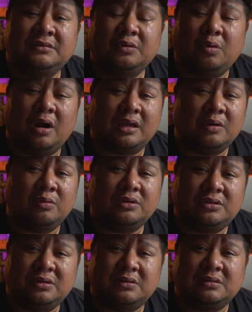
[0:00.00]
Walking with
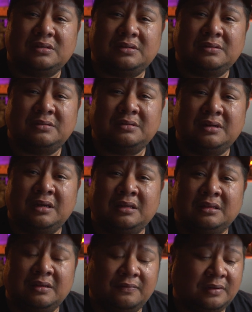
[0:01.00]
Jesus
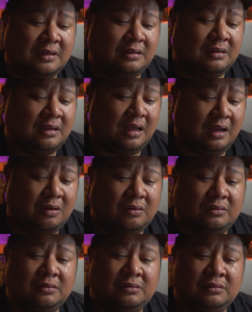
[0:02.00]
and living
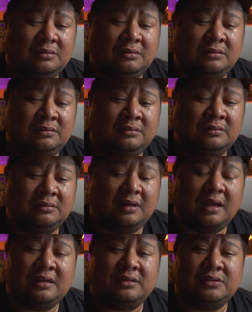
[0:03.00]
out
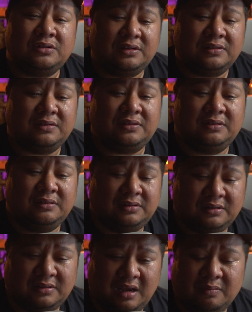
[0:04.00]
as a Jesus
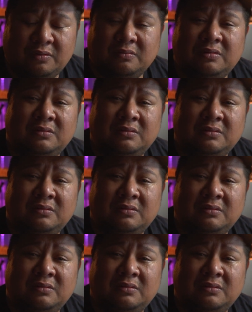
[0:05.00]
disciple.